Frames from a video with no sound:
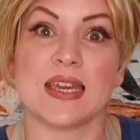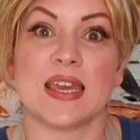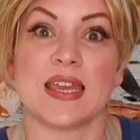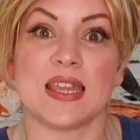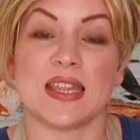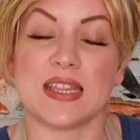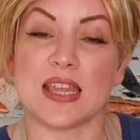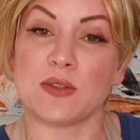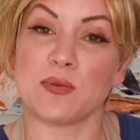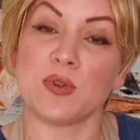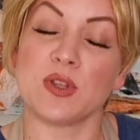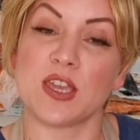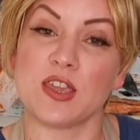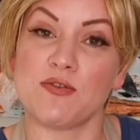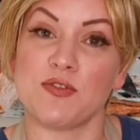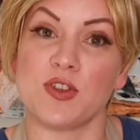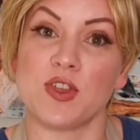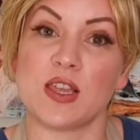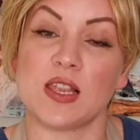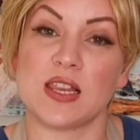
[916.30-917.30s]
and that will give
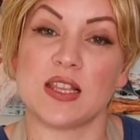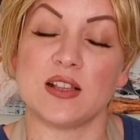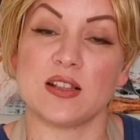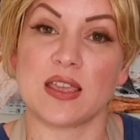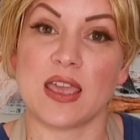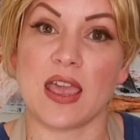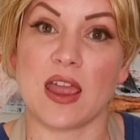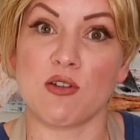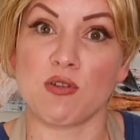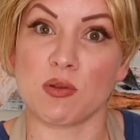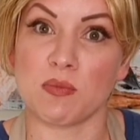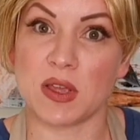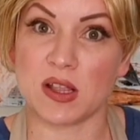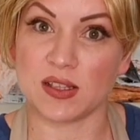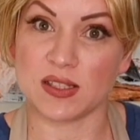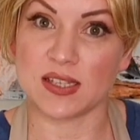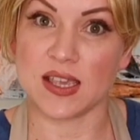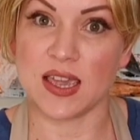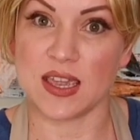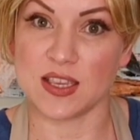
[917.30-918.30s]
you a little caramel
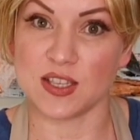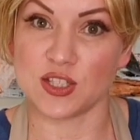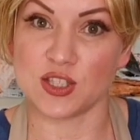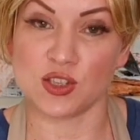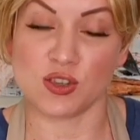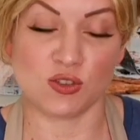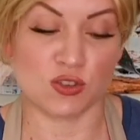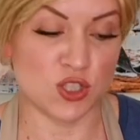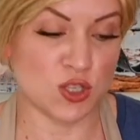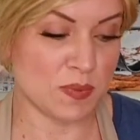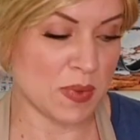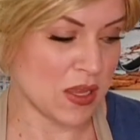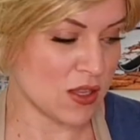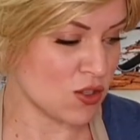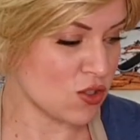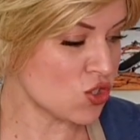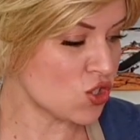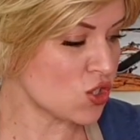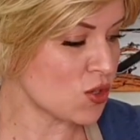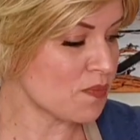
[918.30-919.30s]
taste to your
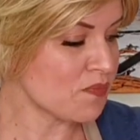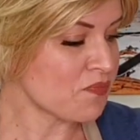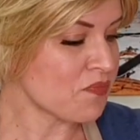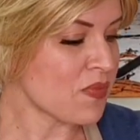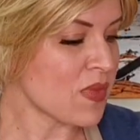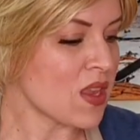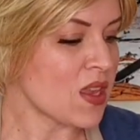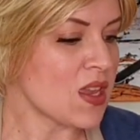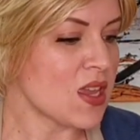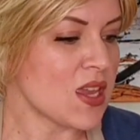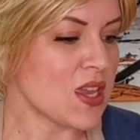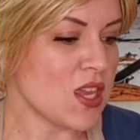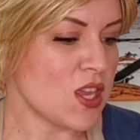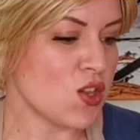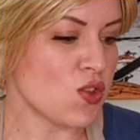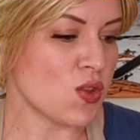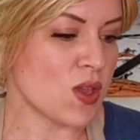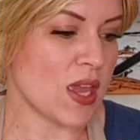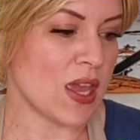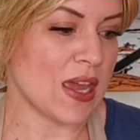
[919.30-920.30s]
sponge.
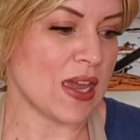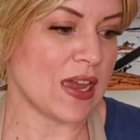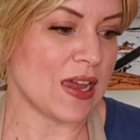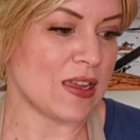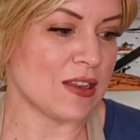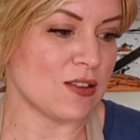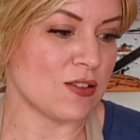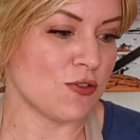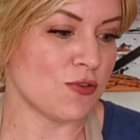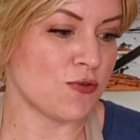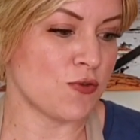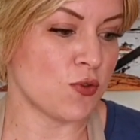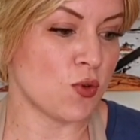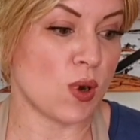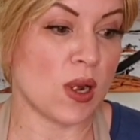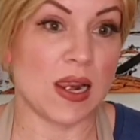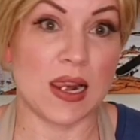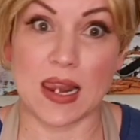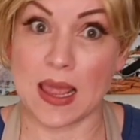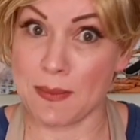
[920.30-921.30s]
You can, for
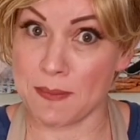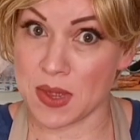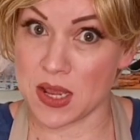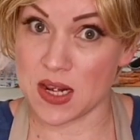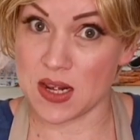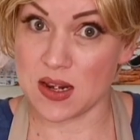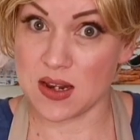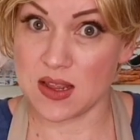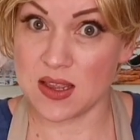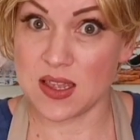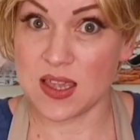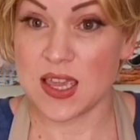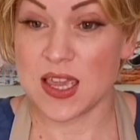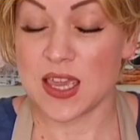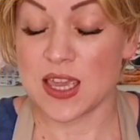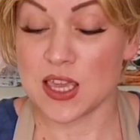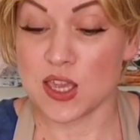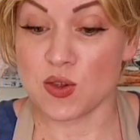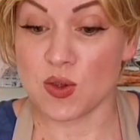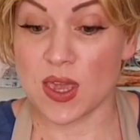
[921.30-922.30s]
lemon,
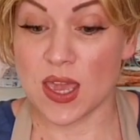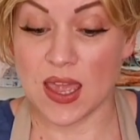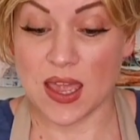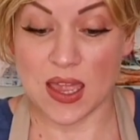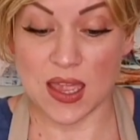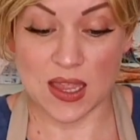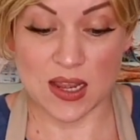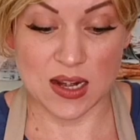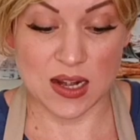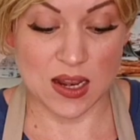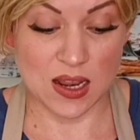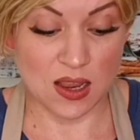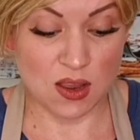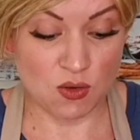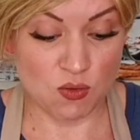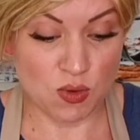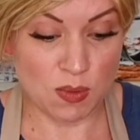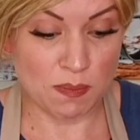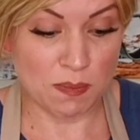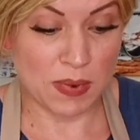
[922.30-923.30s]
you can
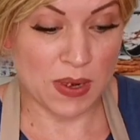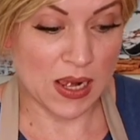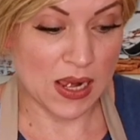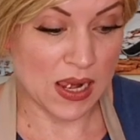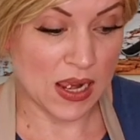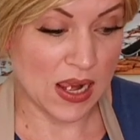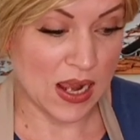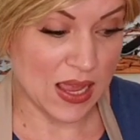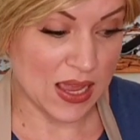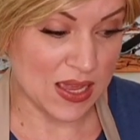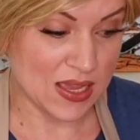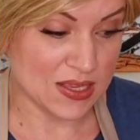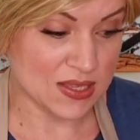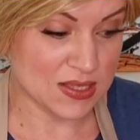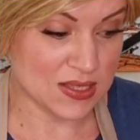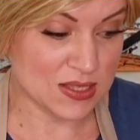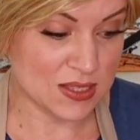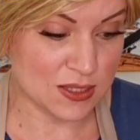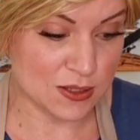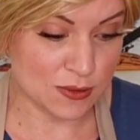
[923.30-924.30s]

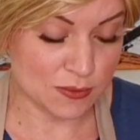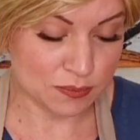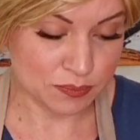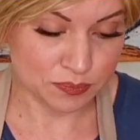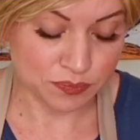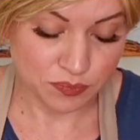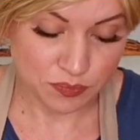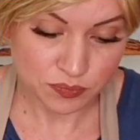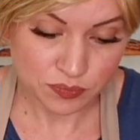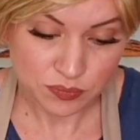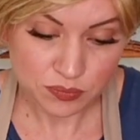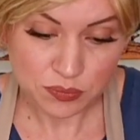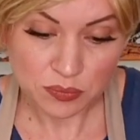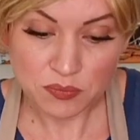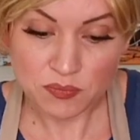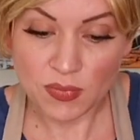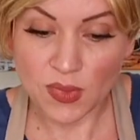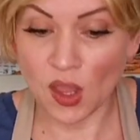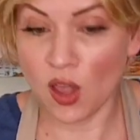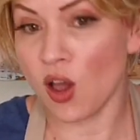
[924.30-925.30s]
replace
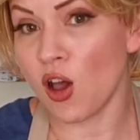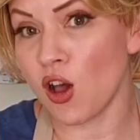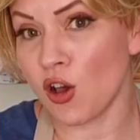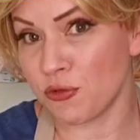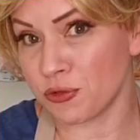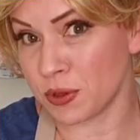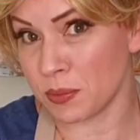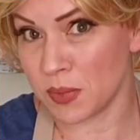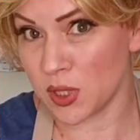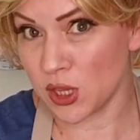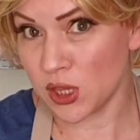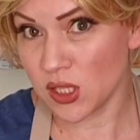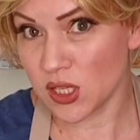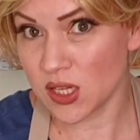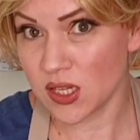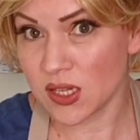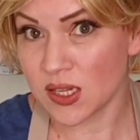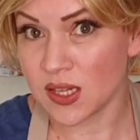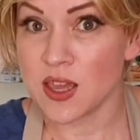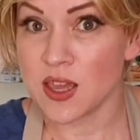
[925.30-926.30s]
half the milk
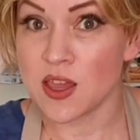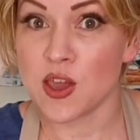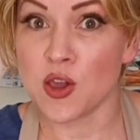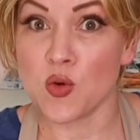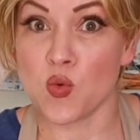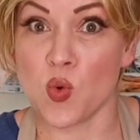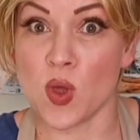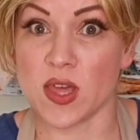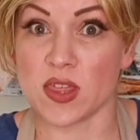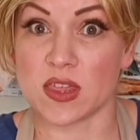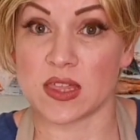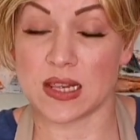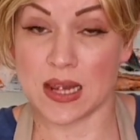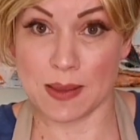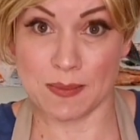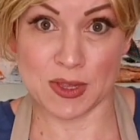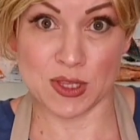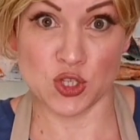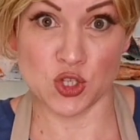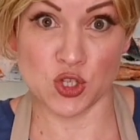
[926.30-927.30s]
with
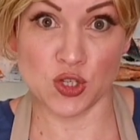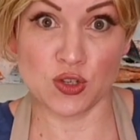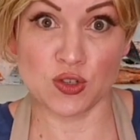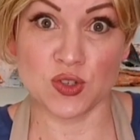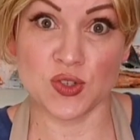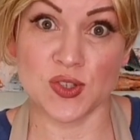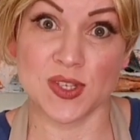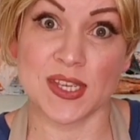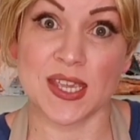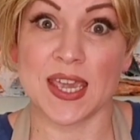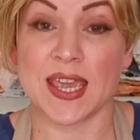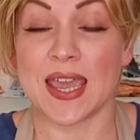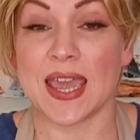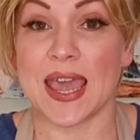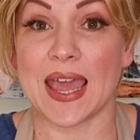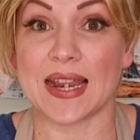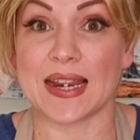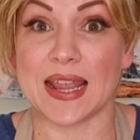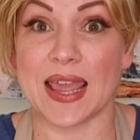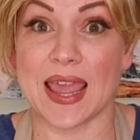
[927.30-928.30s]
lemon juice
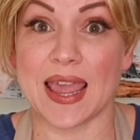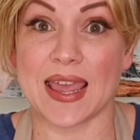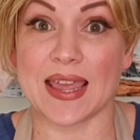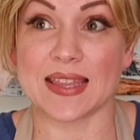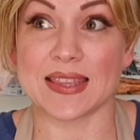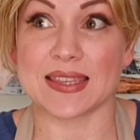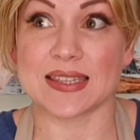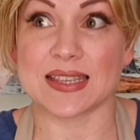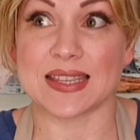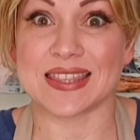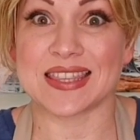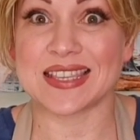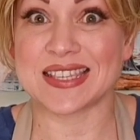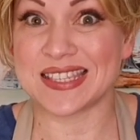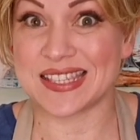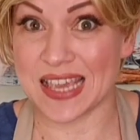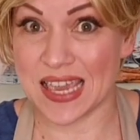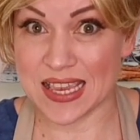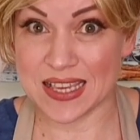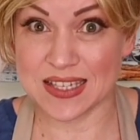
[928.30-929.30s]
and add the
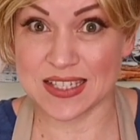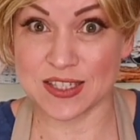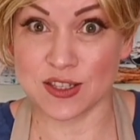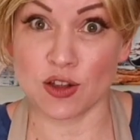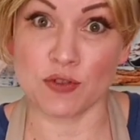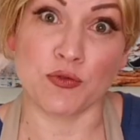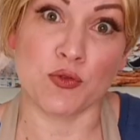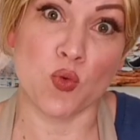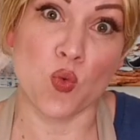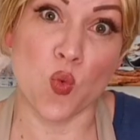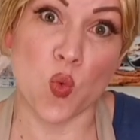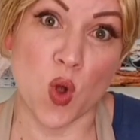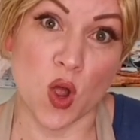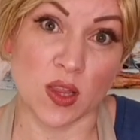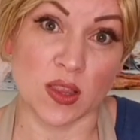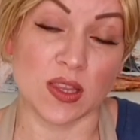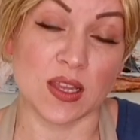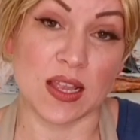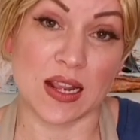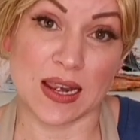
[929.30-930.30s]
zest of
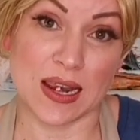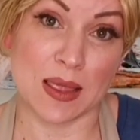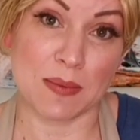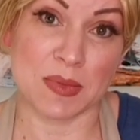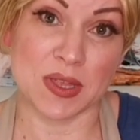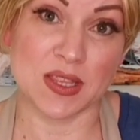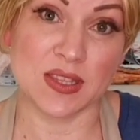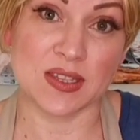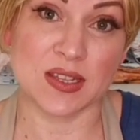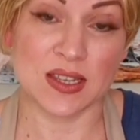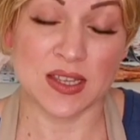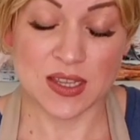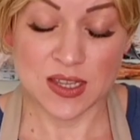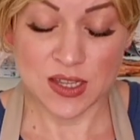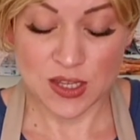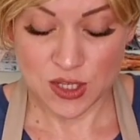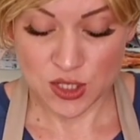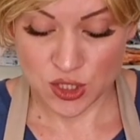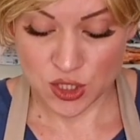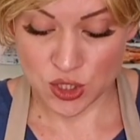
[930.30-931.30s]
1 lemon
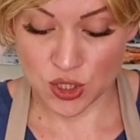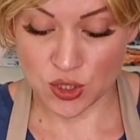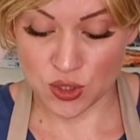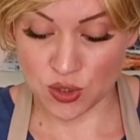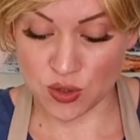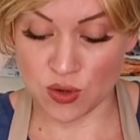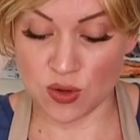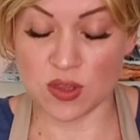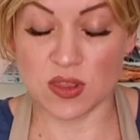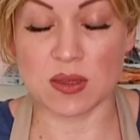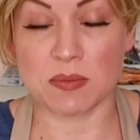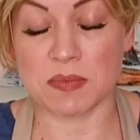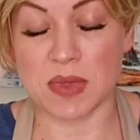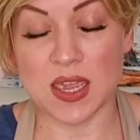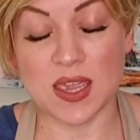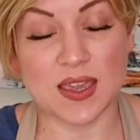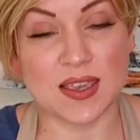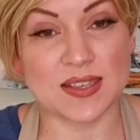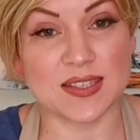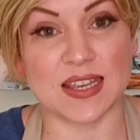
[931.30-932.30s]
to the
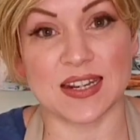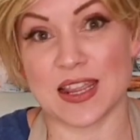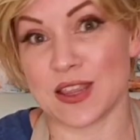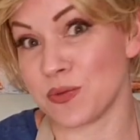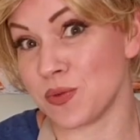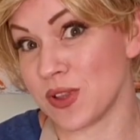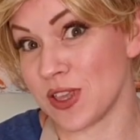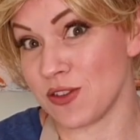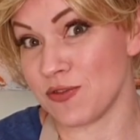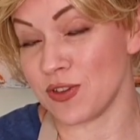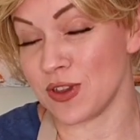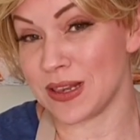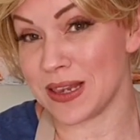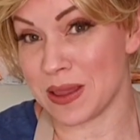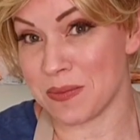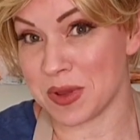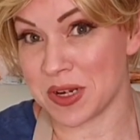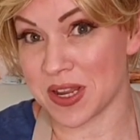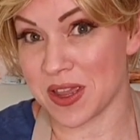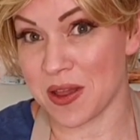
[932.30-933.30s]
mix, and that will give you
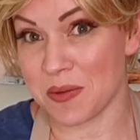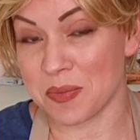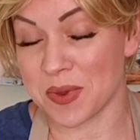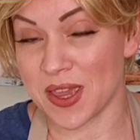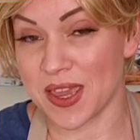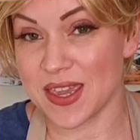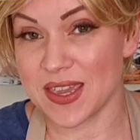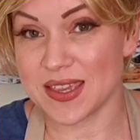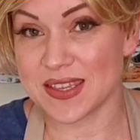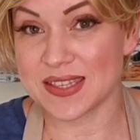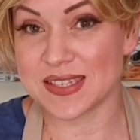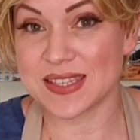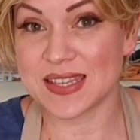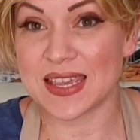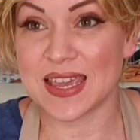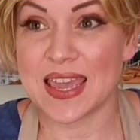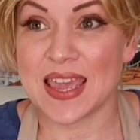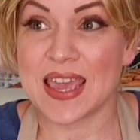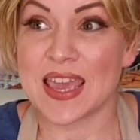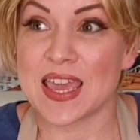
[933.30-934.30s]
lemon cupcakes.
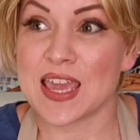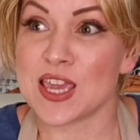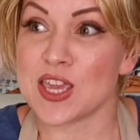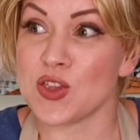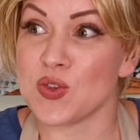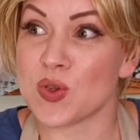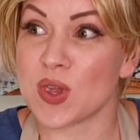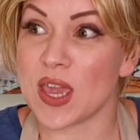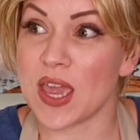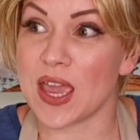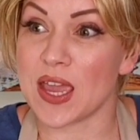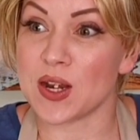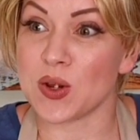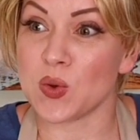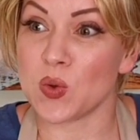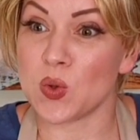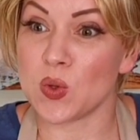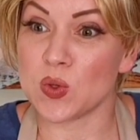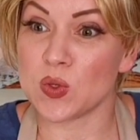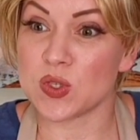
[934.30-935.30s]
You can
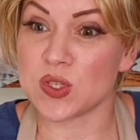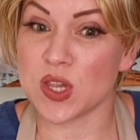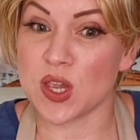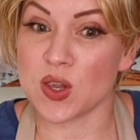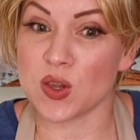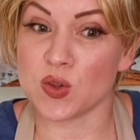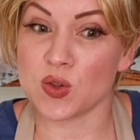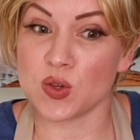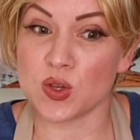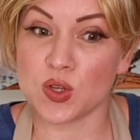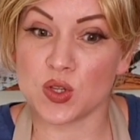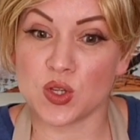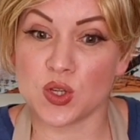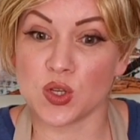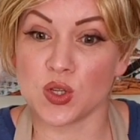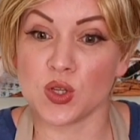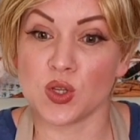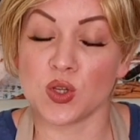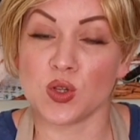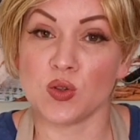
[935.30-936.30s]
also
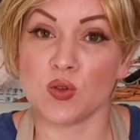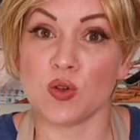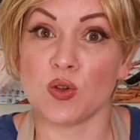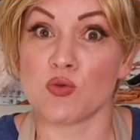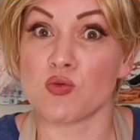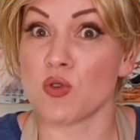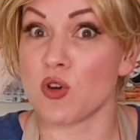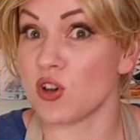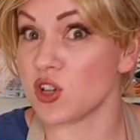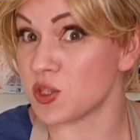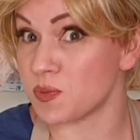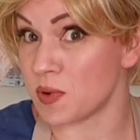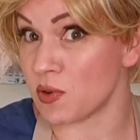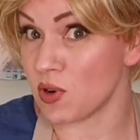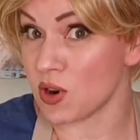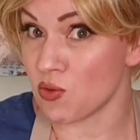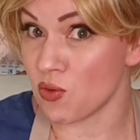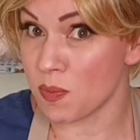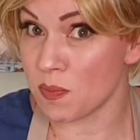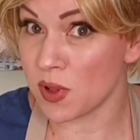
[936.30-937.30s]
do raspberry
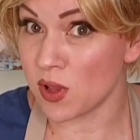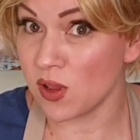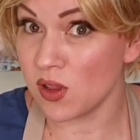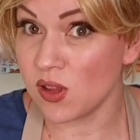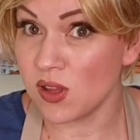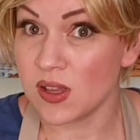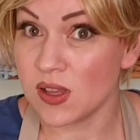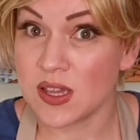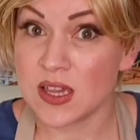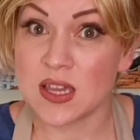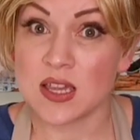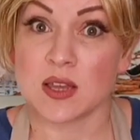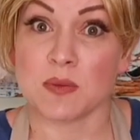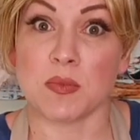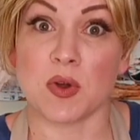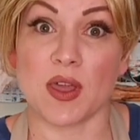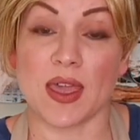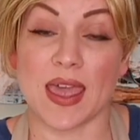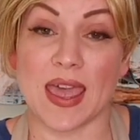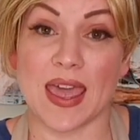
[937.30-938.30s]
ripple
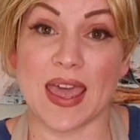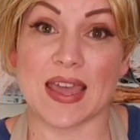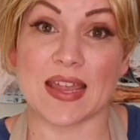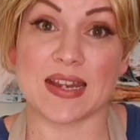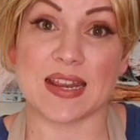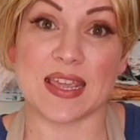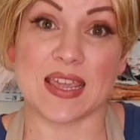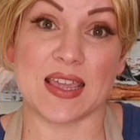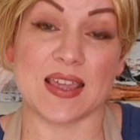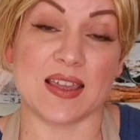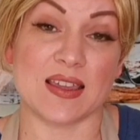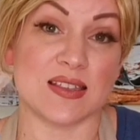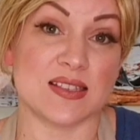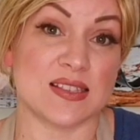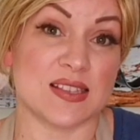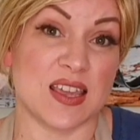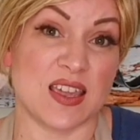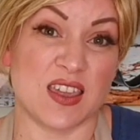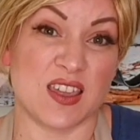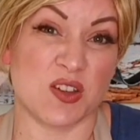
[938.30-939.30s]
by adding,
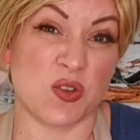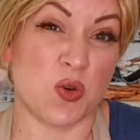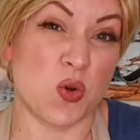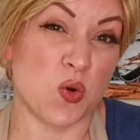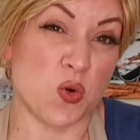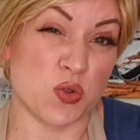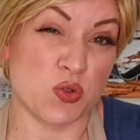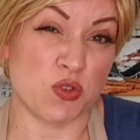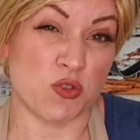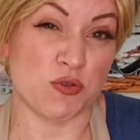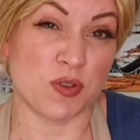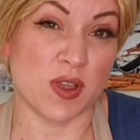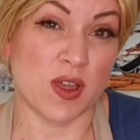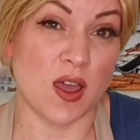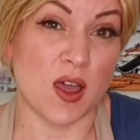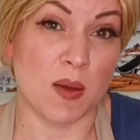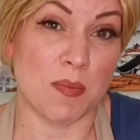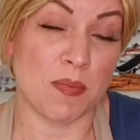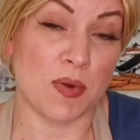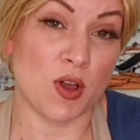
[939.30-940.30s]
say, 1/4
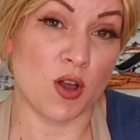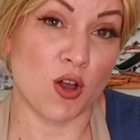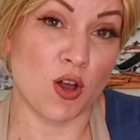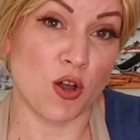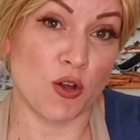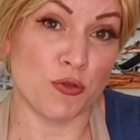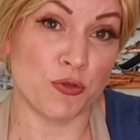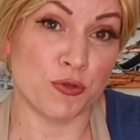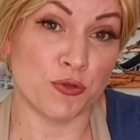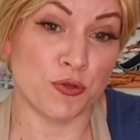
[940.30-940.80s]
cup of